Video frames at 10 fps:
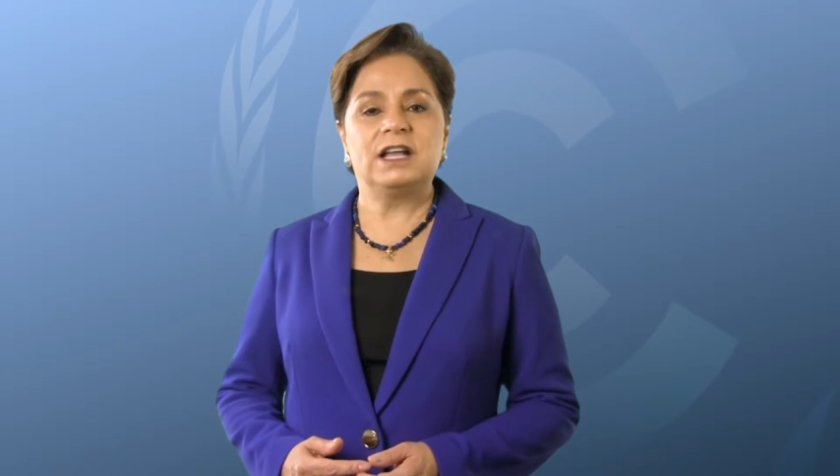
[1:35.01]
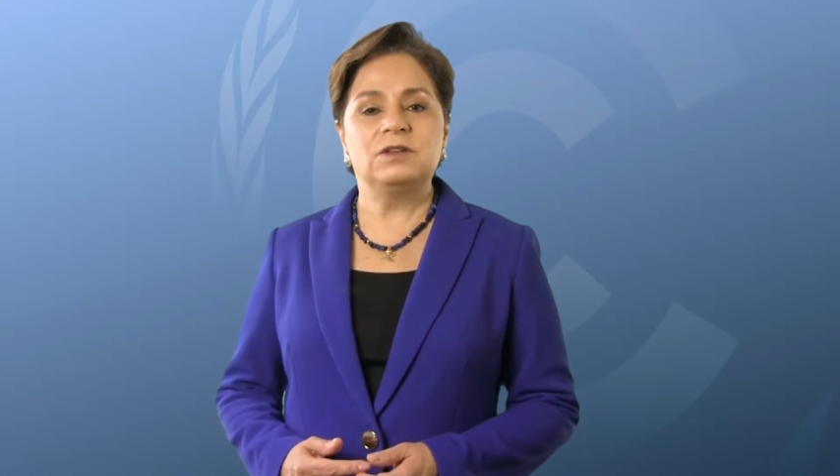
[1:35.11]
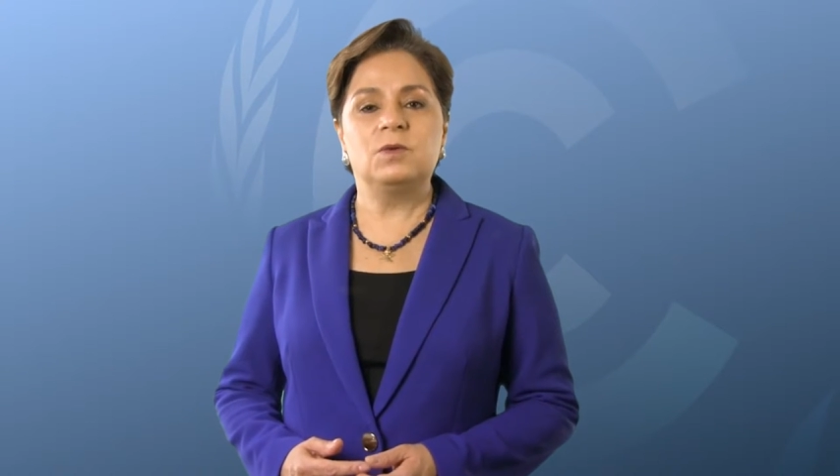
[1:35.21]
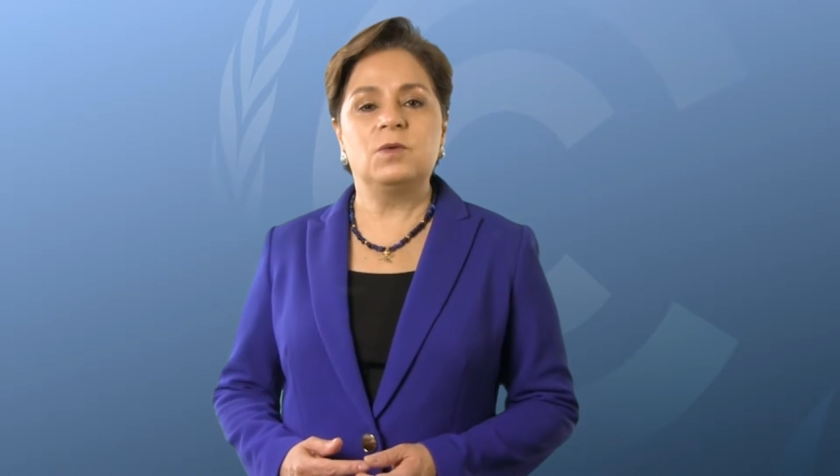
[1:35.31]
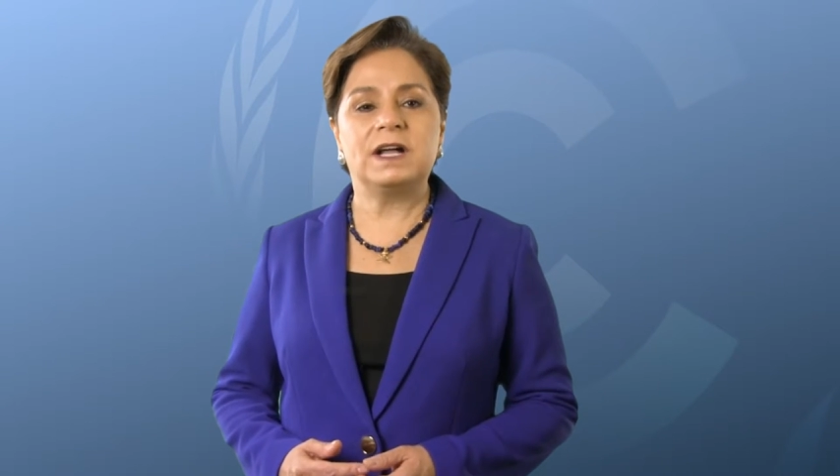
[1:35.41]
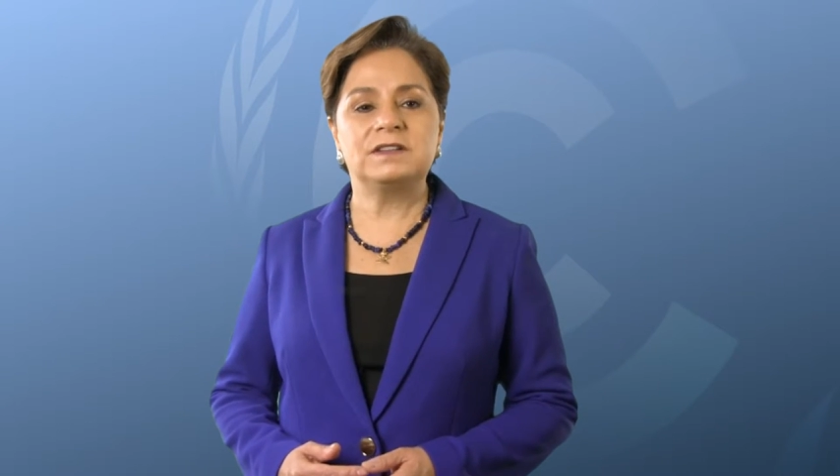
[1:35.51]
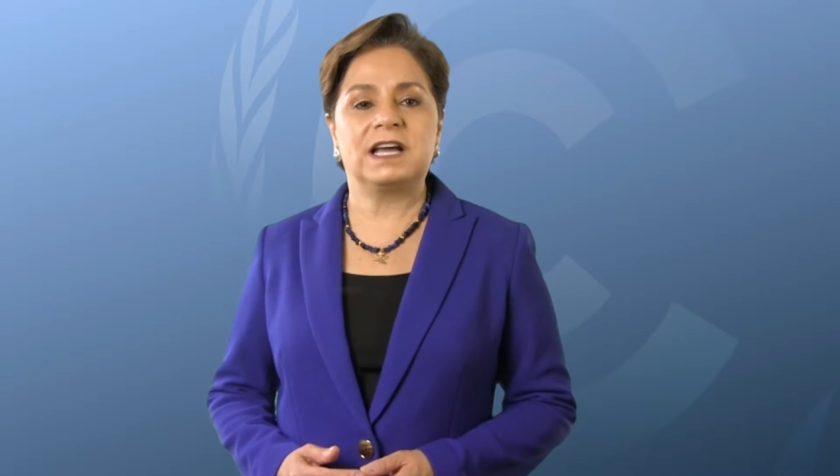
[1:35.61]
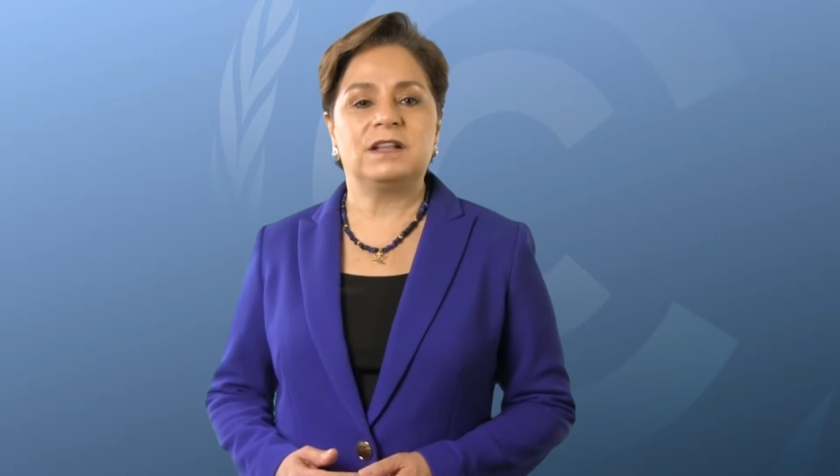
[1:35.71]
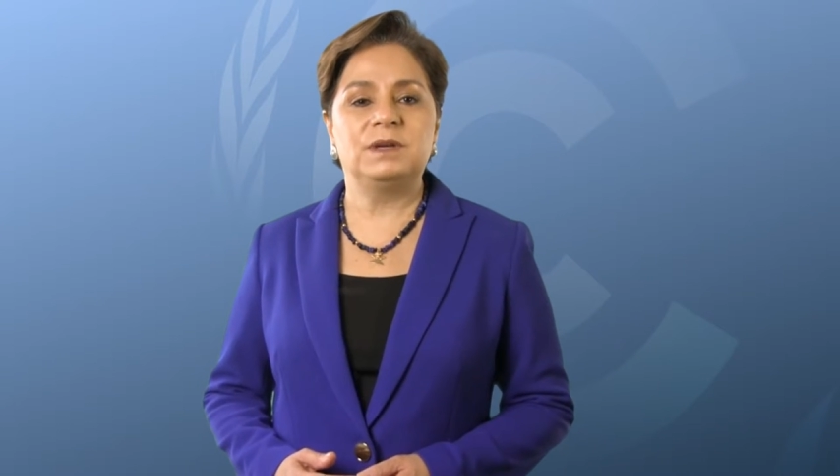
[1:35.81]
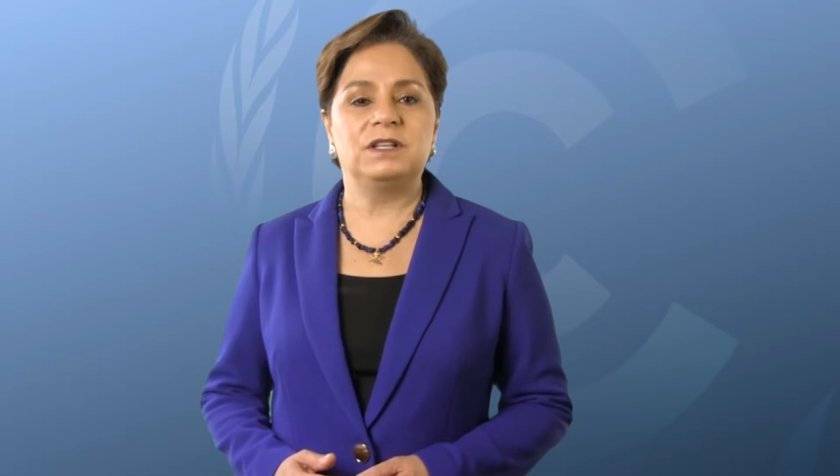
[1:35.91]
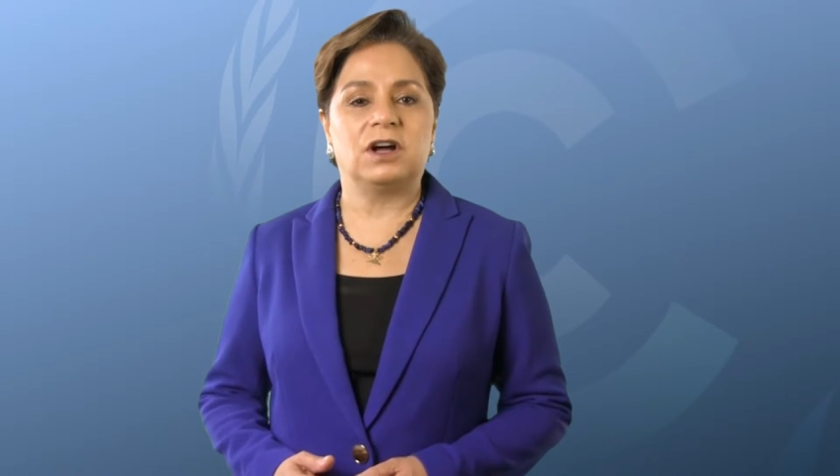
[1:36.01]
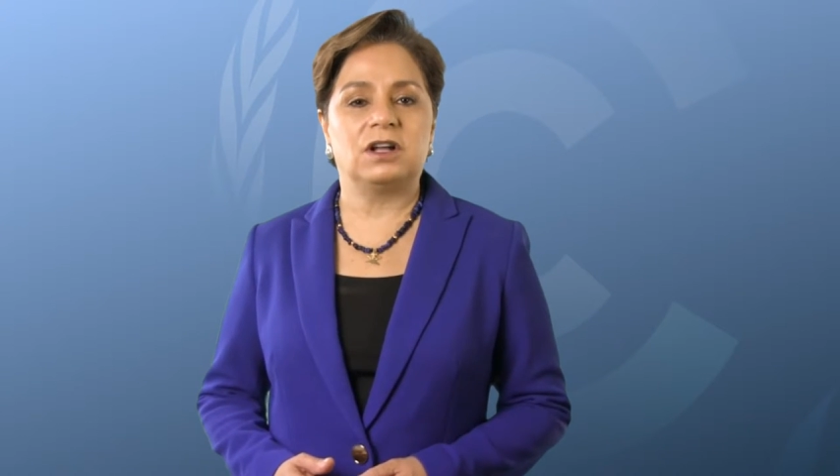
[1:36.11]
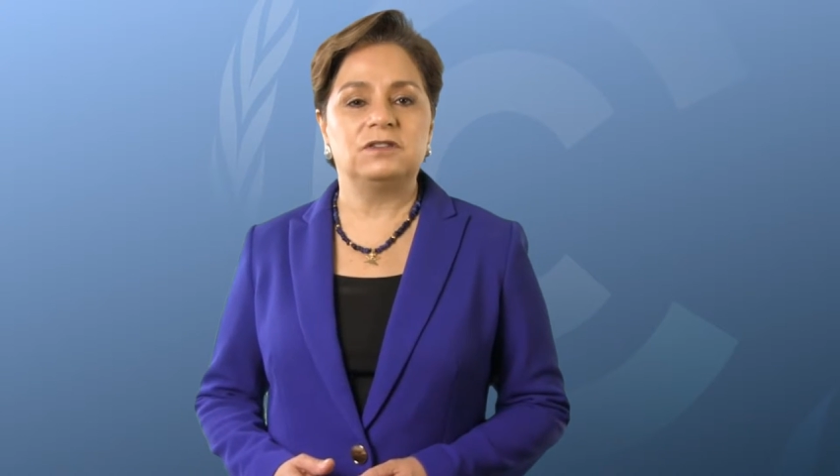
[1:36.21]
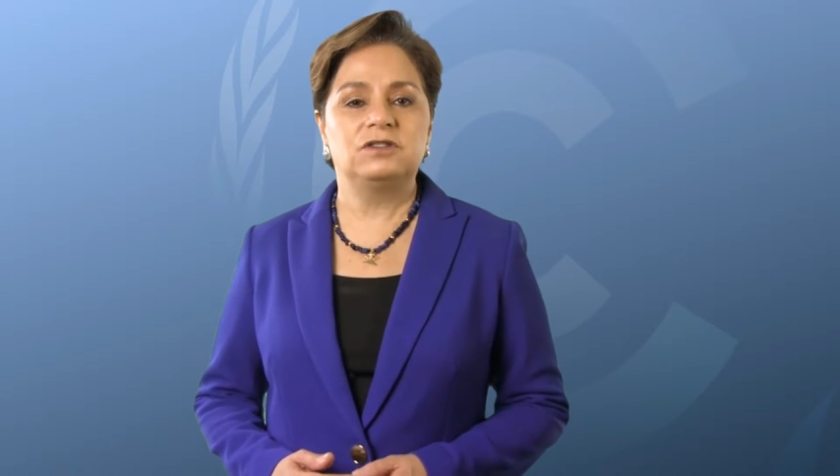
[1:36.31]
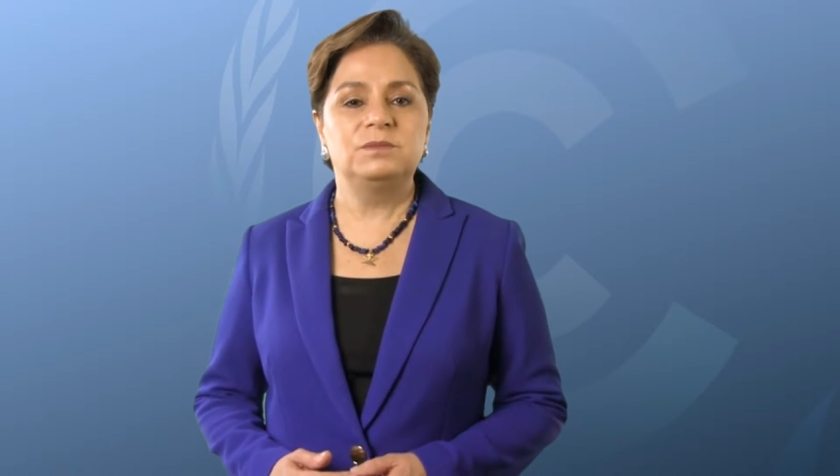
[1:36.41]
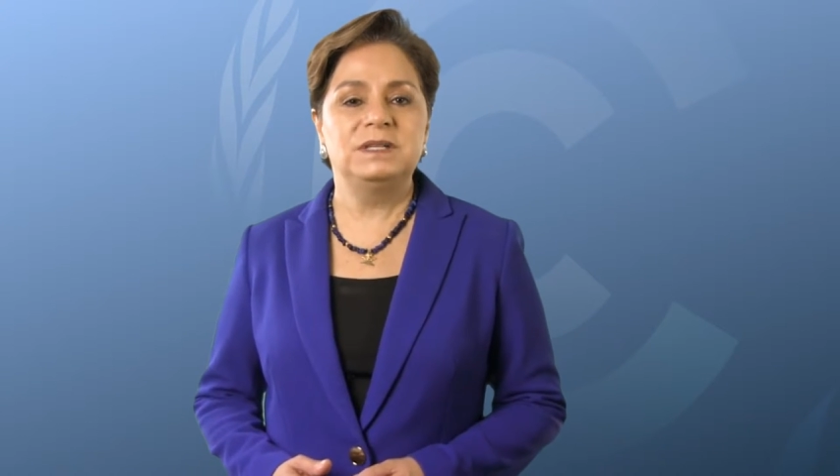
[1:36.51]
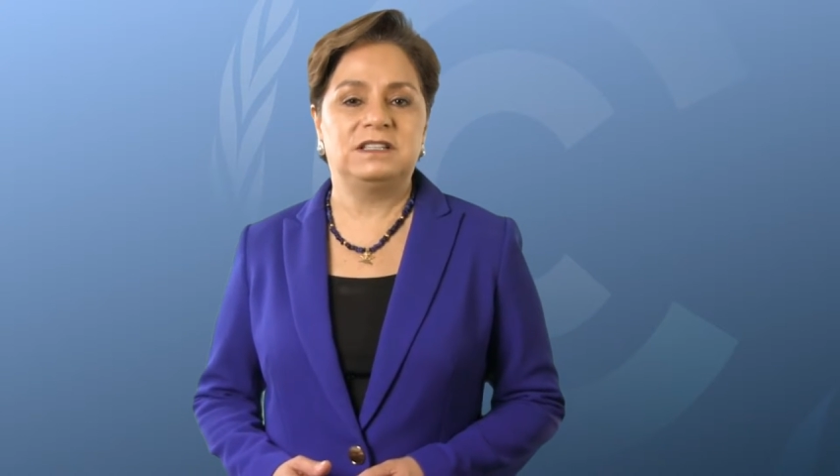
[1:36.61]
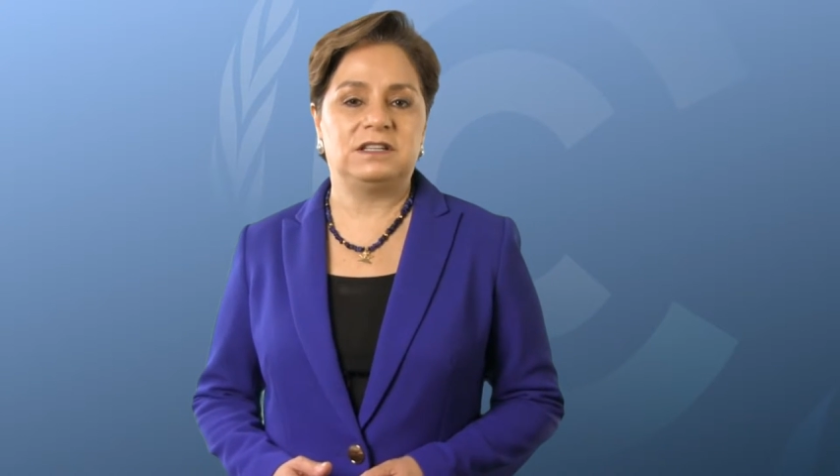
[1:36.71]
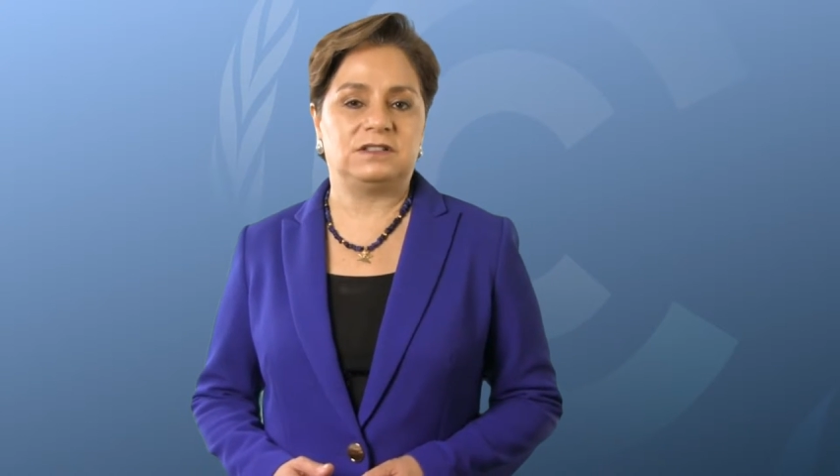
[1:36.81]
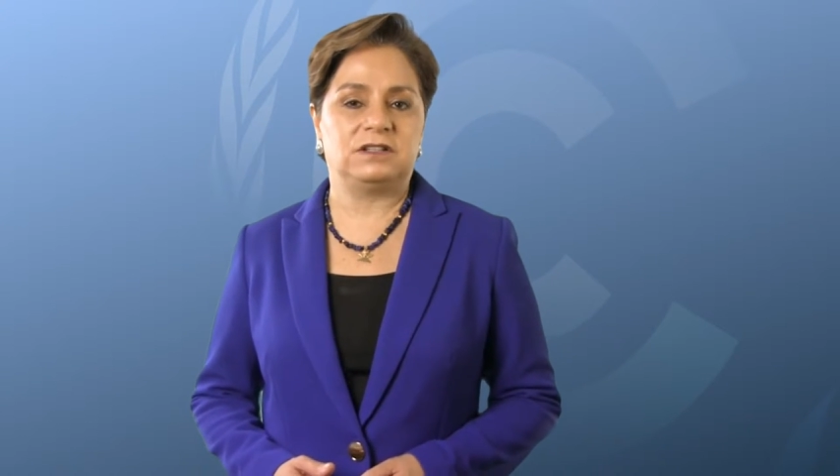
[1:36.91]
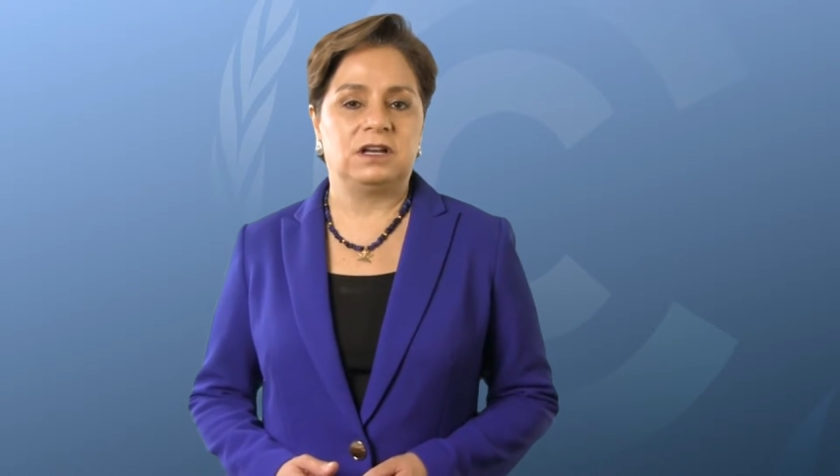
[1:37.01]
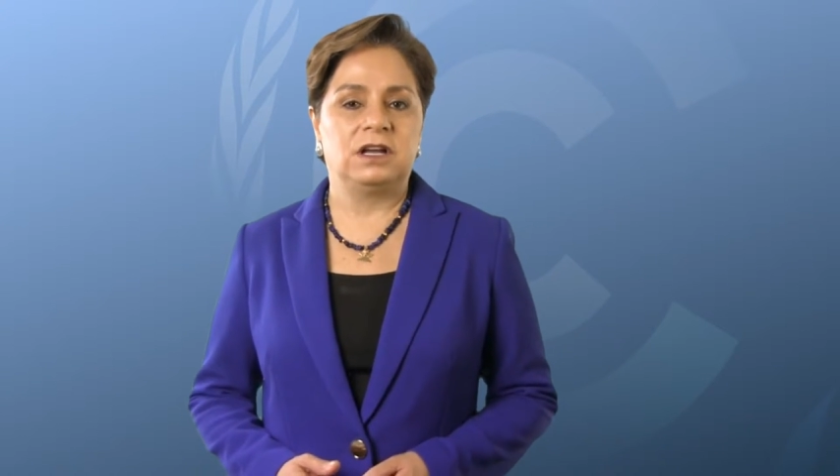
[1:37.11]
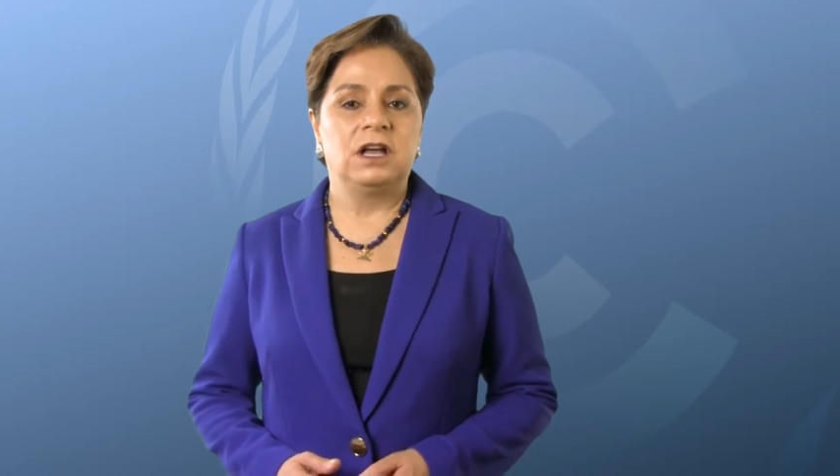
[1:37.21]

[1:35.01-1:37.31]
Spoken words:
and what can be done to meet it.